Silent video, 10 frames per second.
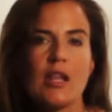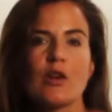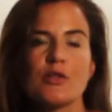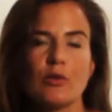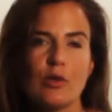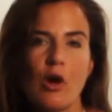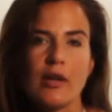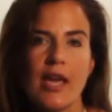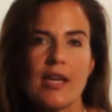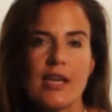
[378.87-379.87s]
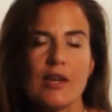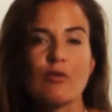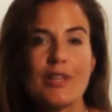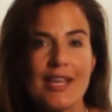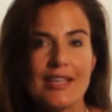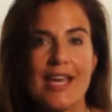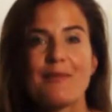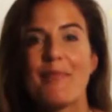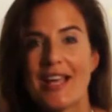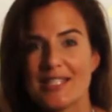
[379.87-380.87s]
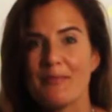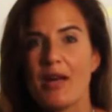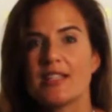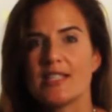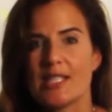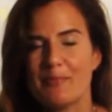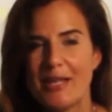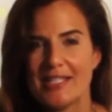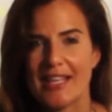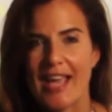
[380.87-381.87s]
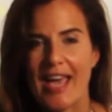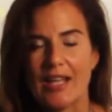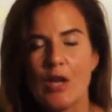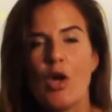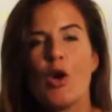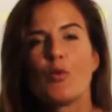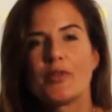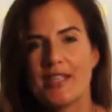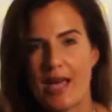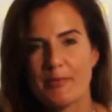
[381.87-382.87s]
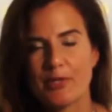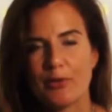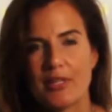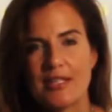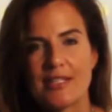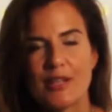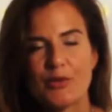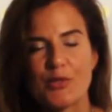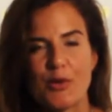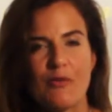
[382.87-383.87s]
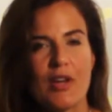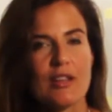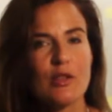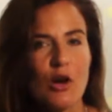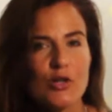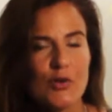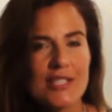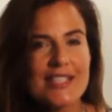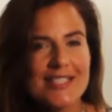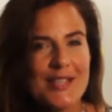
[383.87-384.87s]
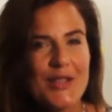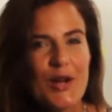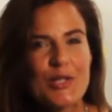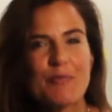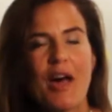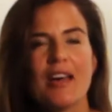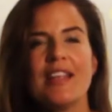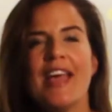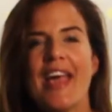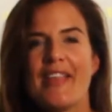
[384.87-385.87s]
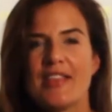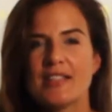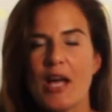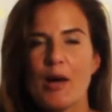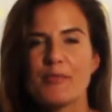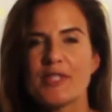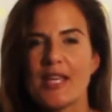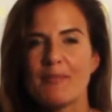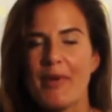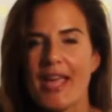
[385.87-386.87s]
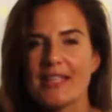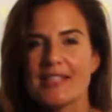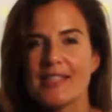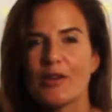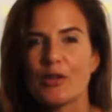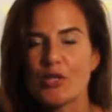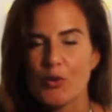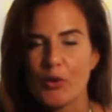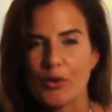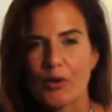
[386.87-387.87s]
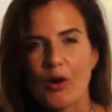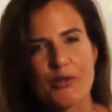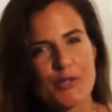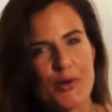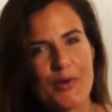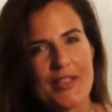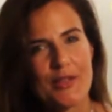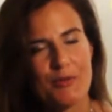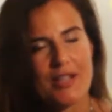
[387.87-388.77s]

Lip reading: and also long hanging, and really again maximize the space that I had, was absolutely essential. So I've got long dresses in their spot, and then tops and pants that are shorter also in the